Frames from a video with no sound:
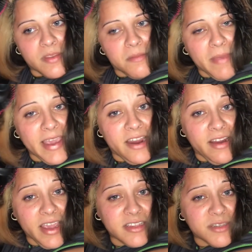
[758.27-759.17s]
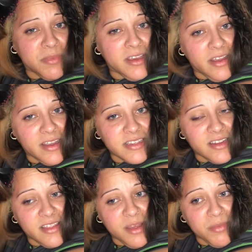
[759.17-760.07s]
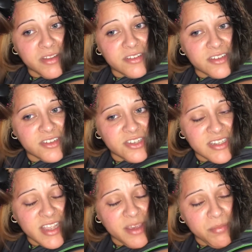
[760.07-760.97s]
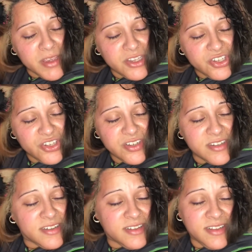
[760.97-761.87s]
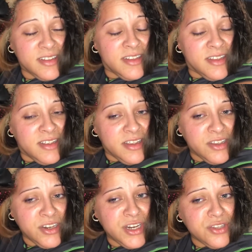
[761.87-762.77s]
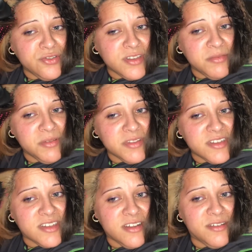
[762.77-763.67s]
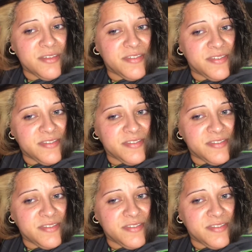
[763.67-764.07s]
My hair hates me, I can tell you that much. She's like, bitch, you need to do something with yourself.